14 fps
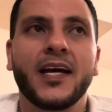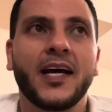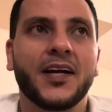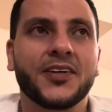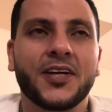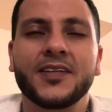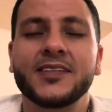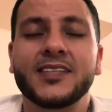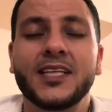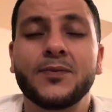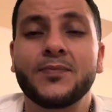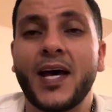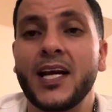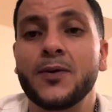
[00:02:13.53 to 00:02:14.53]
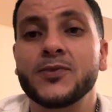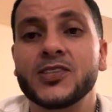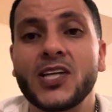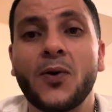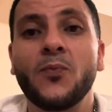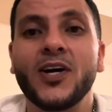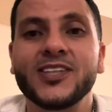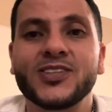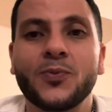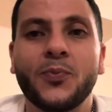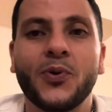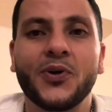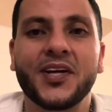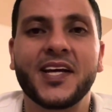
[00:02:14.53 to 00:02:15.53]
Another team that I'm somewhat
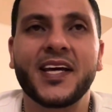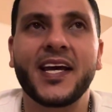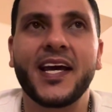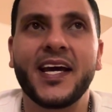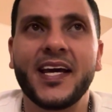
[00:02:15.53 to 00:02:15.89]
supporting